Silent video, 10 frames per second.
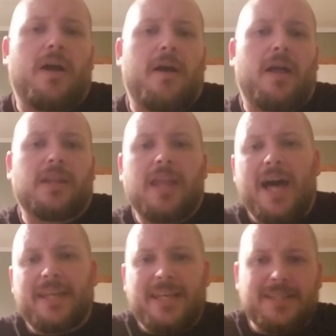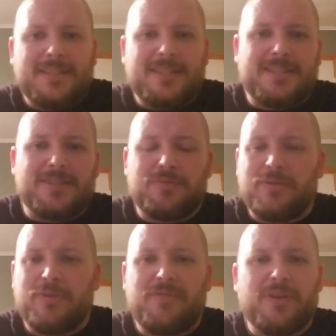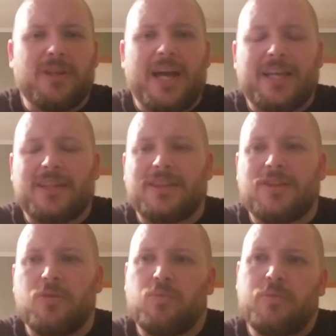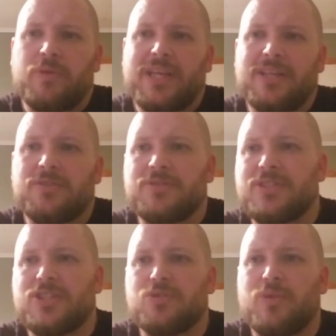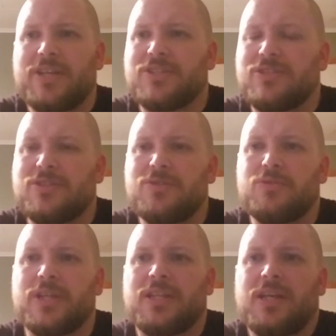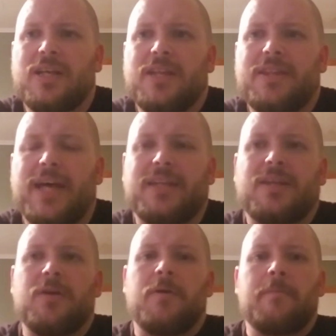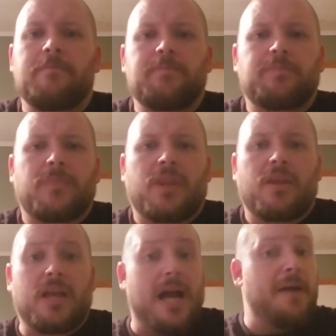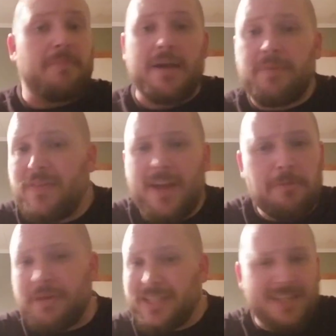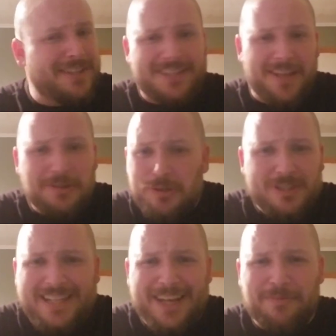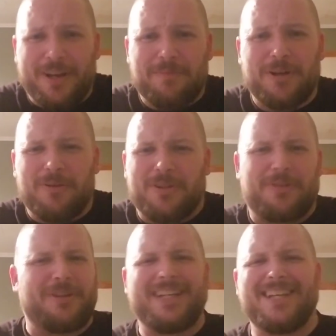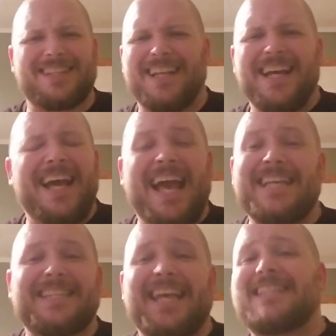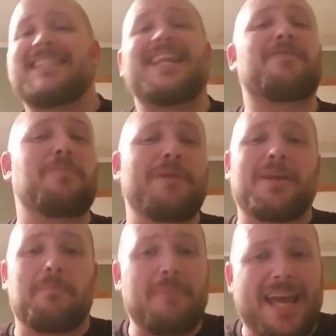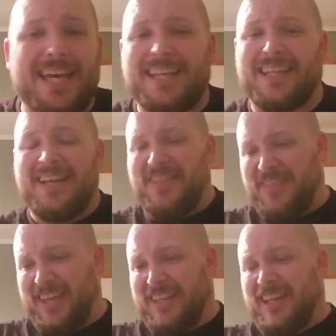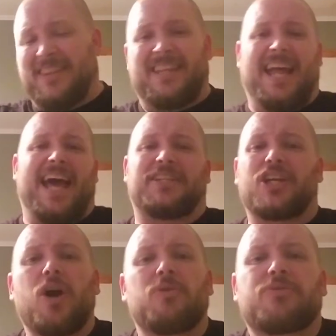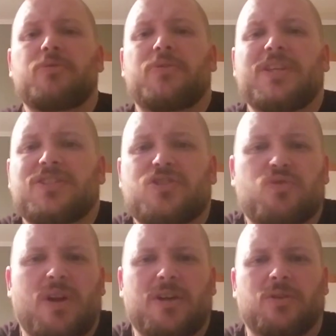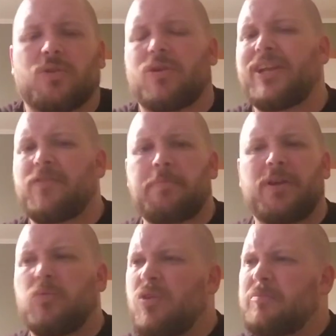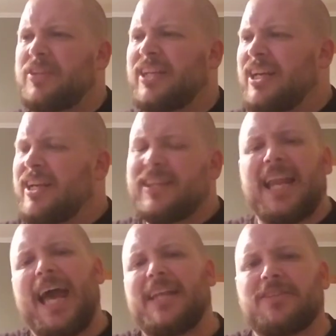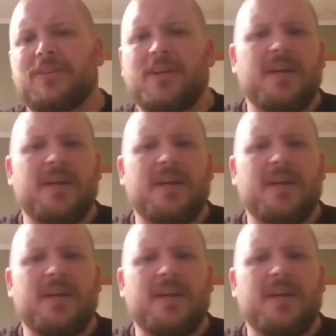A lot of instances we feel like that when we get into a situation too that God might be there, but He doesn't understand what I'm going through. He's never been a man that had to go through this struggle, or never been a woman that had to